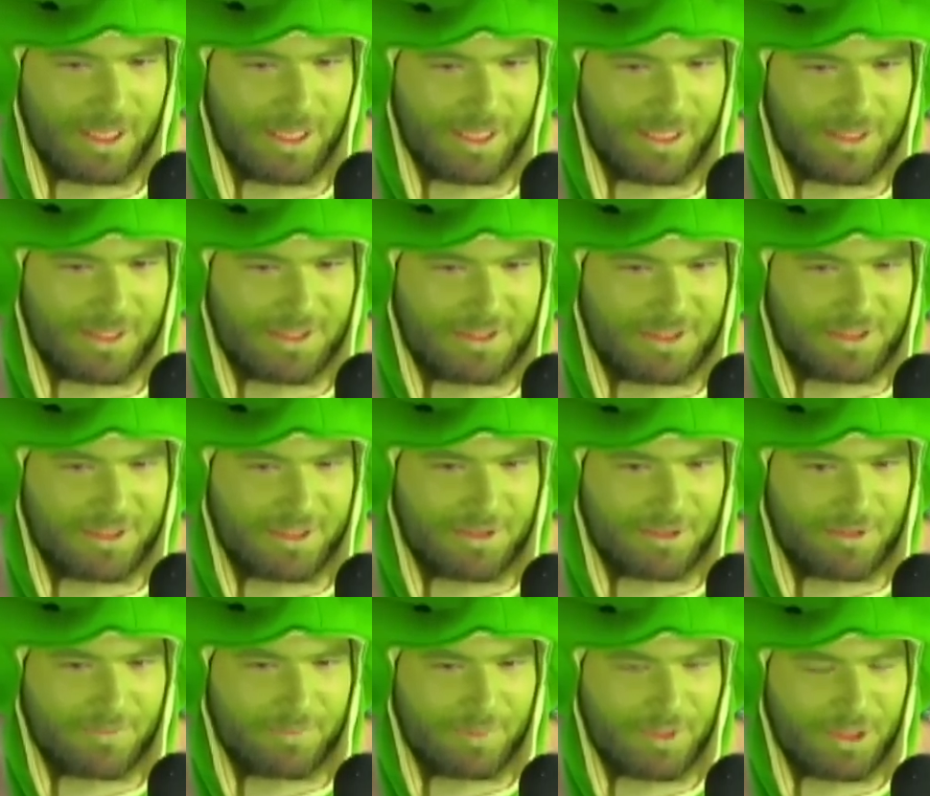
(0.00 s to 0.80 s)
is
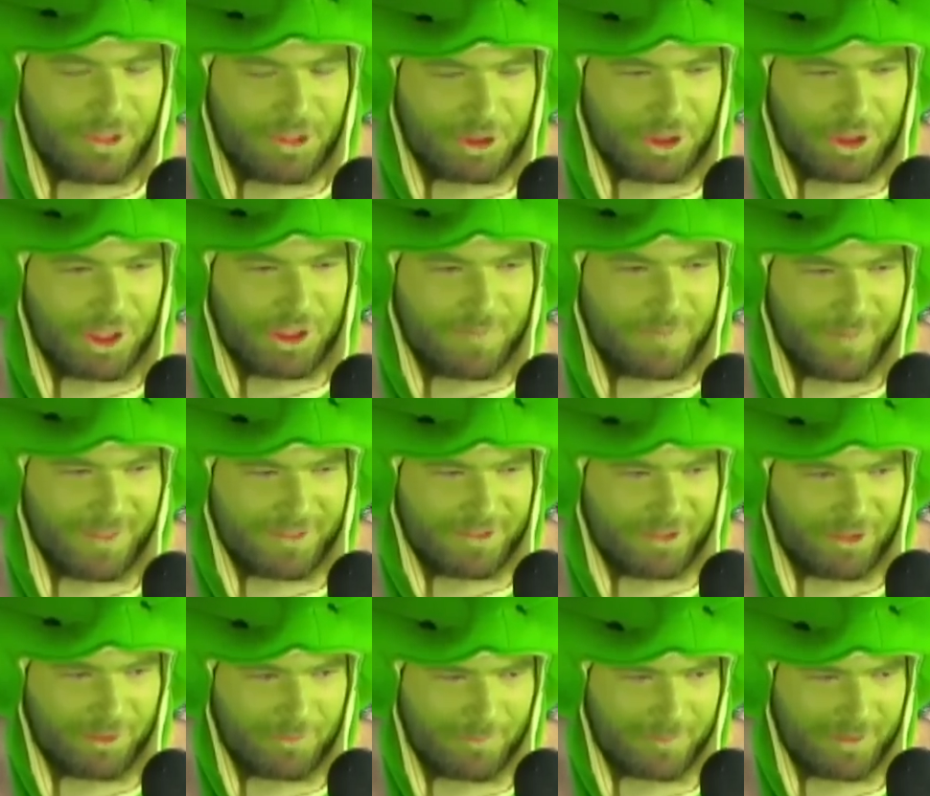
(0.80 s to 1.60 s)
to be
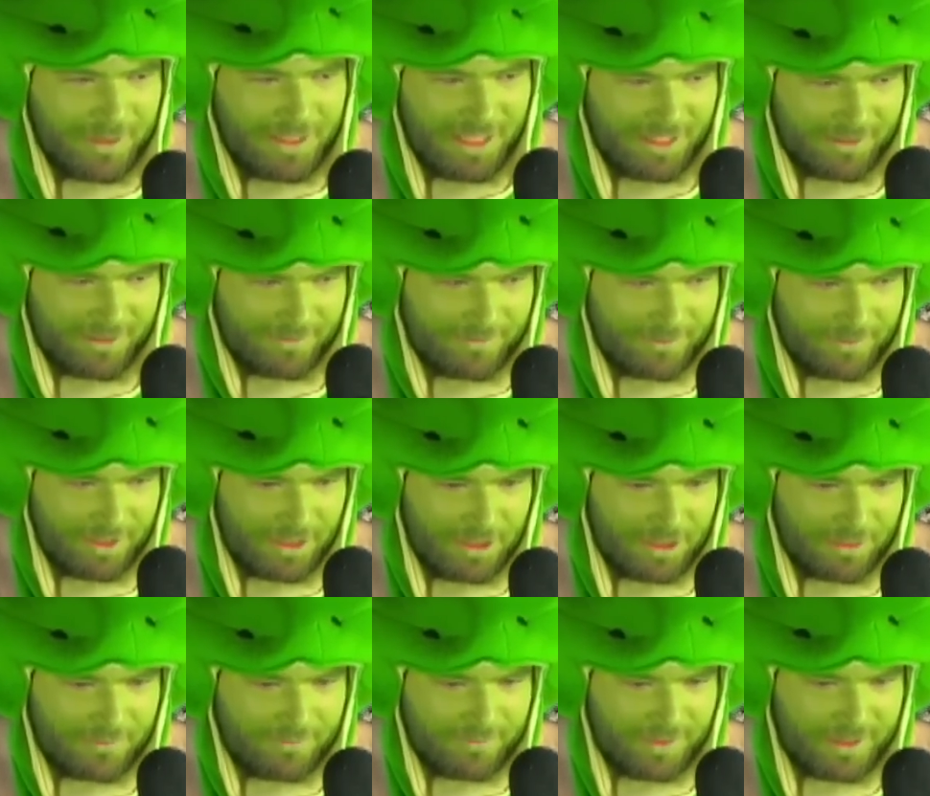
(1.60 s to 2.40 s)
judgmental and be like,
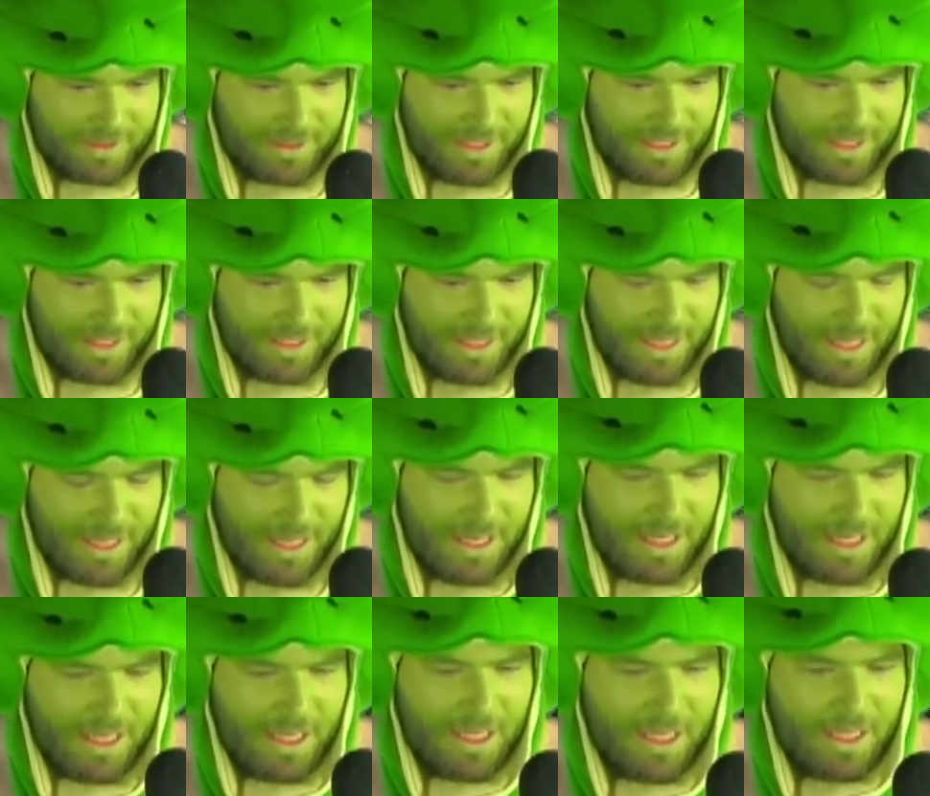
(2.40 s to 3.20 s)
fuck that
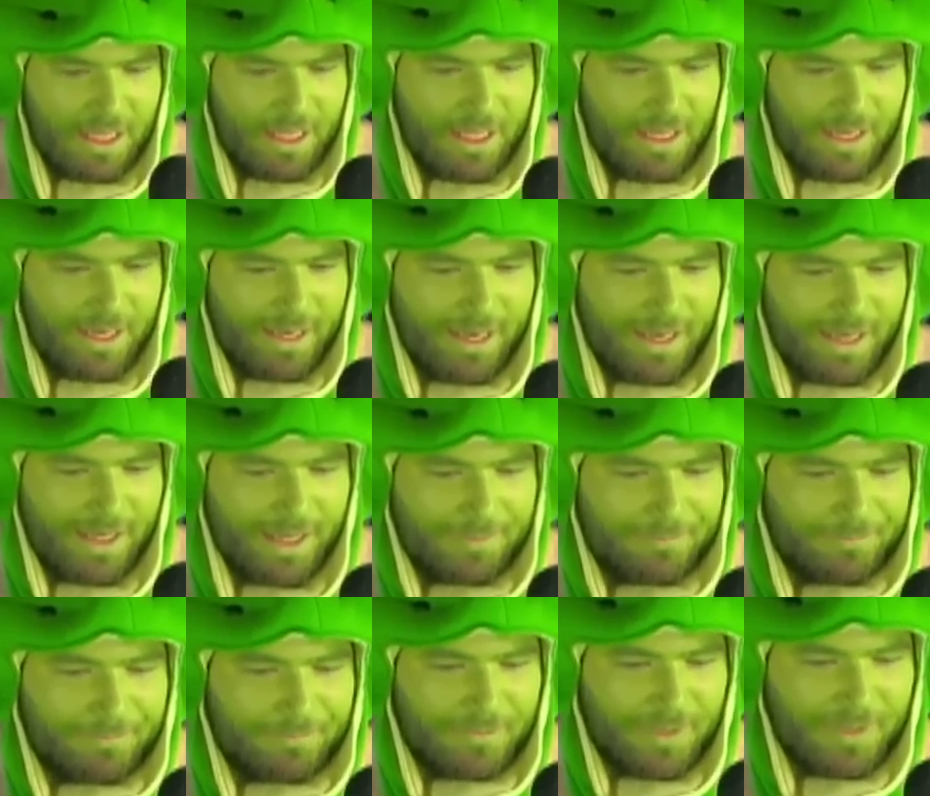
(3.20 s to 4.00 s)
guy.
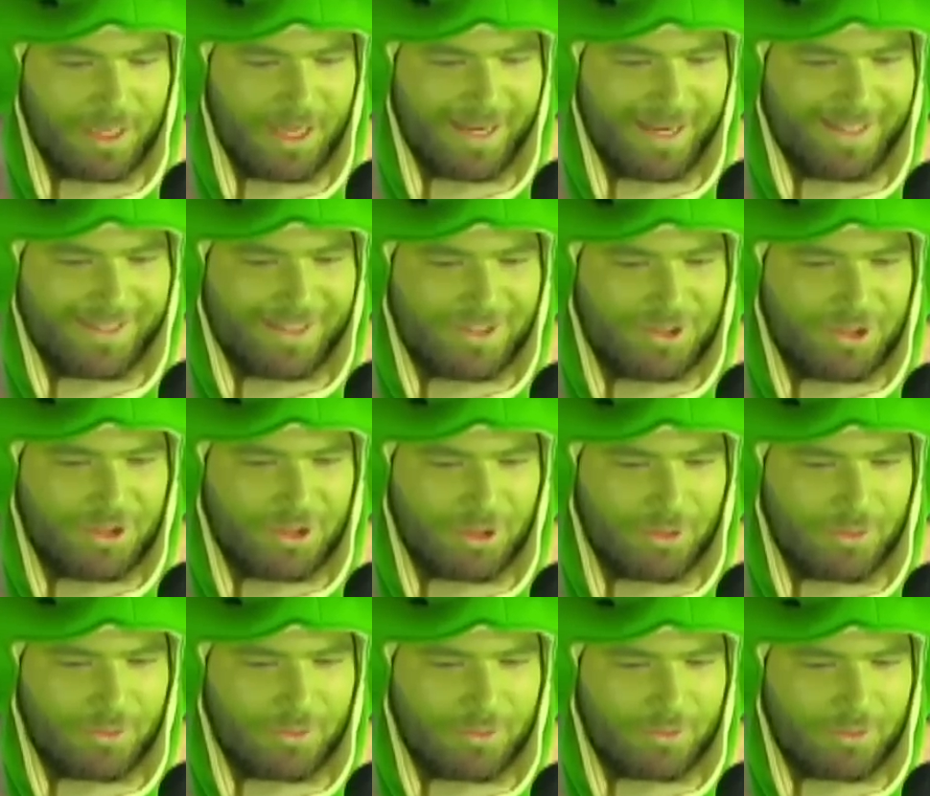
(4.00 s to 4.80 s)
And
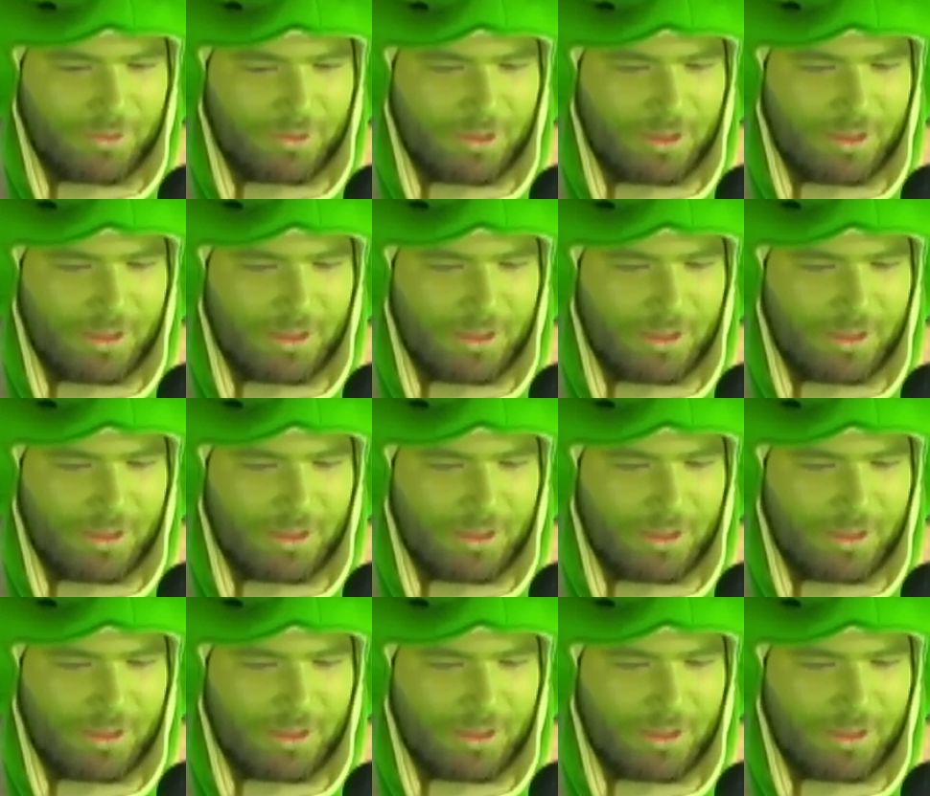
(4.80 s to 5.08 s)
so